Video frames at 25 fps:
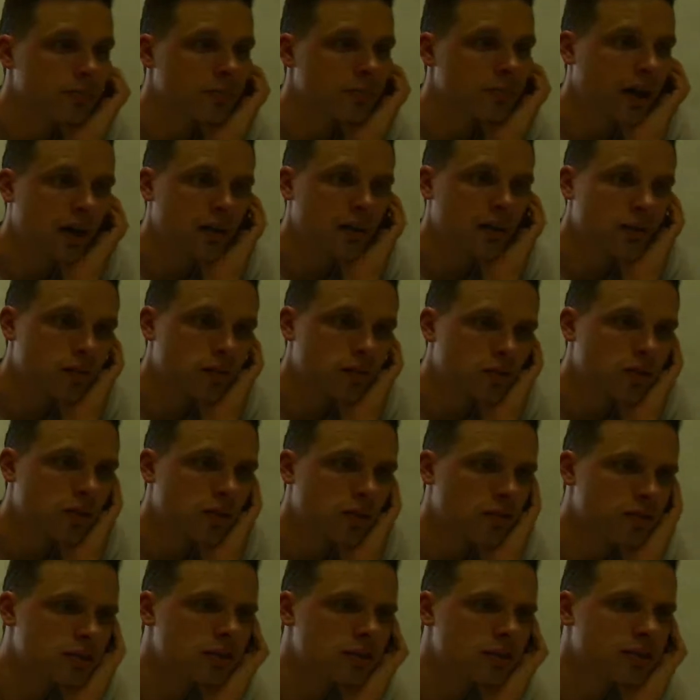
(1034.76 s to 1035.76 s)
But
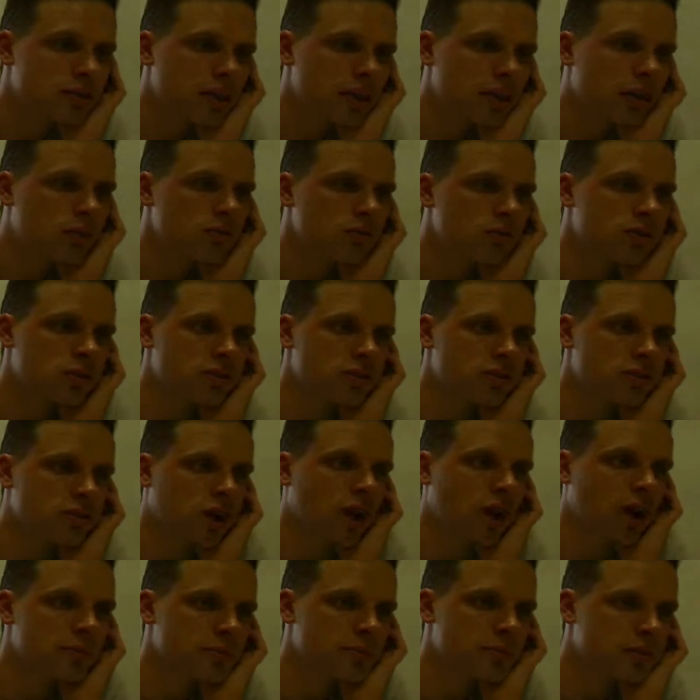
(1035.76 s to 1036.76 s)
using singleton
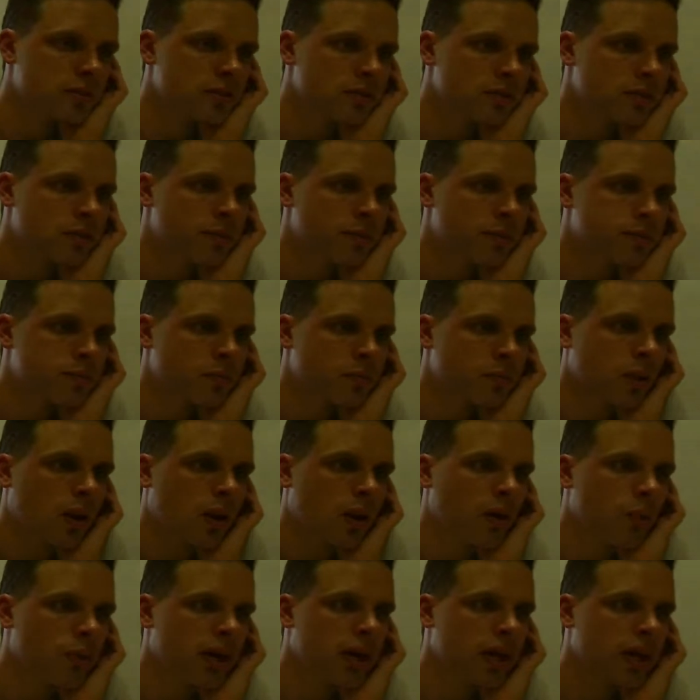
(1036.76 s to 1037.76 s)
types,
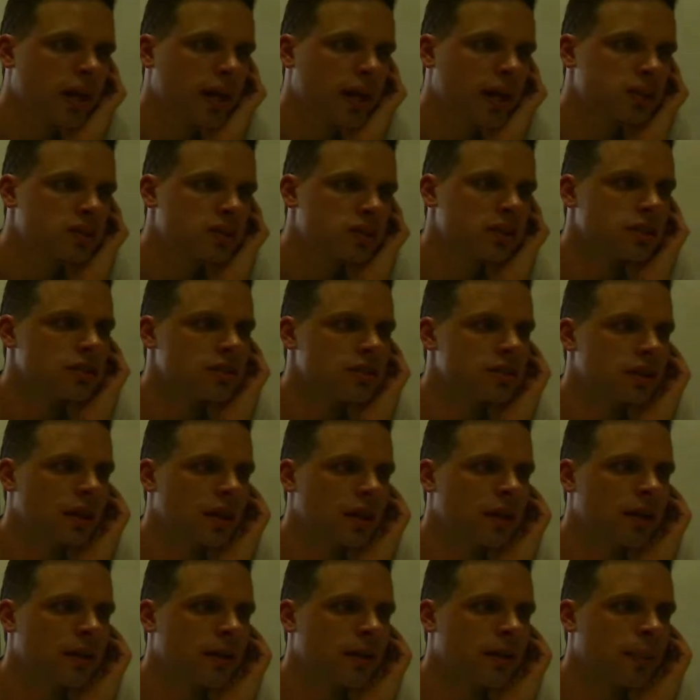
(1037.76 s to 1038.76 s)
we can actually
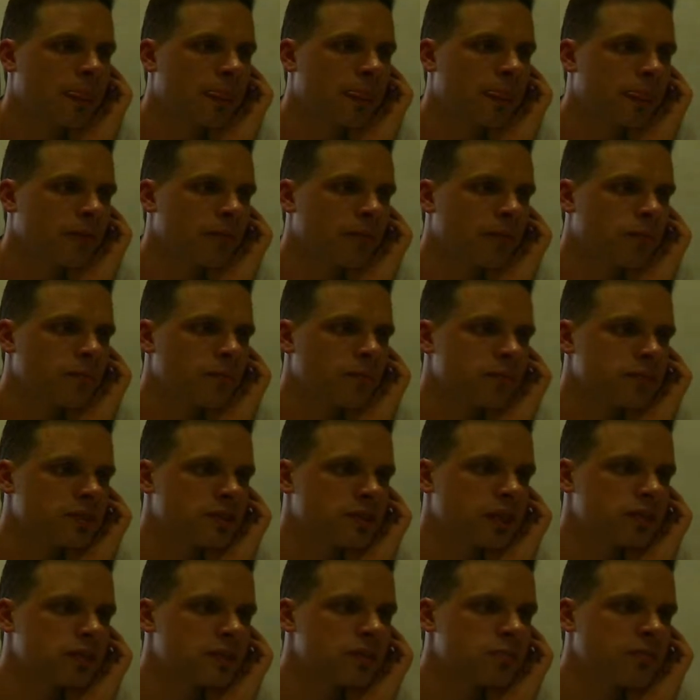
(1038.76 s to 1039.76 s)
say,
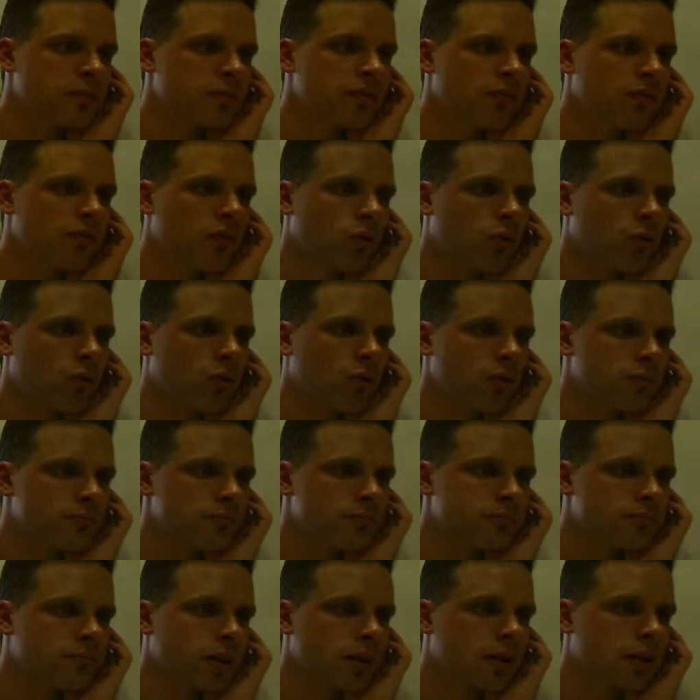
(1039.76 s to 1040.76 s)
just as before,
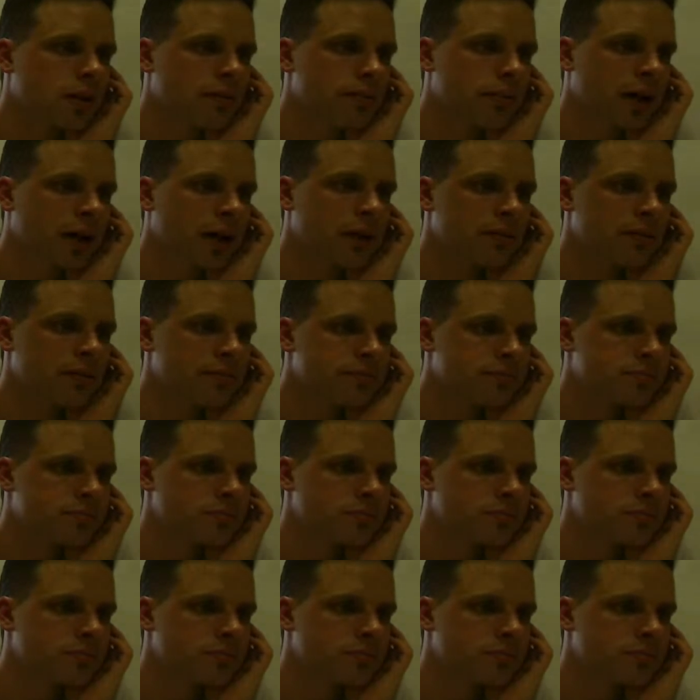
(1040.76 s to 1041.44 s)
but